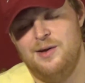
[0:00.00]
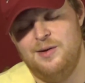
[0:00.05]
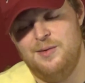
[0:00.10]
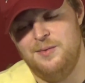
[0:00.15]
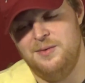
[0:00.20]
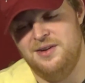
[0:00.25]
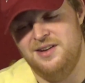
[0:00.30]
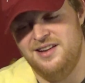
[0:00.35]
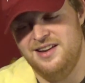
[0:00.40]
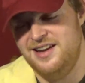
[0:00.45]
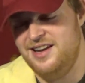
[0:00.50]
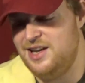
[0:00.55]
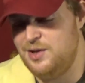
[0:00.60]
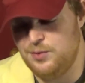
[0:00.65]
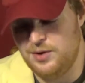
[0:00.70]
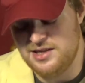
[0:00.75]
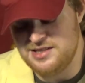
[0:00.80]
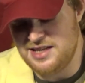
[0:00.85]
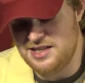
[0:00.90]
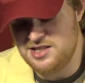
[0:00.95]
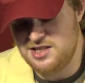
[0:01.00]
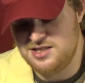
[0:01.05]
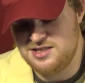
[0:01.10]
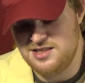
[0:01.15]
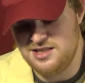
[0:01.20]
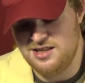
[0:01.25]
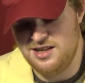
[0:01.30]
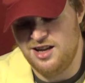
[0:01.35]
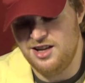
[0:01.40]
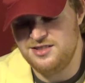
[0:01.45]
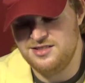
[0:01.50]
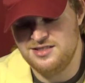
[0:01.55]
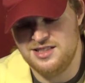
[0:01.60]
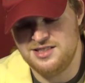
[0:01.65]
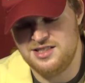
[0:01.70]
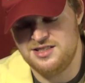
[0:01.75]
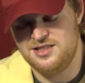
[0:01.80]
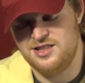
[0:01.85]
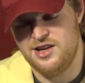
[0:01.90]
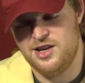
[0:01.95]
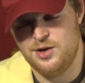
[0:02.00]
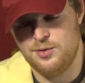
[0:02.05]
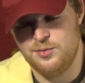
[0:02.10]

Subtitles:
But anyways, I just unnecessary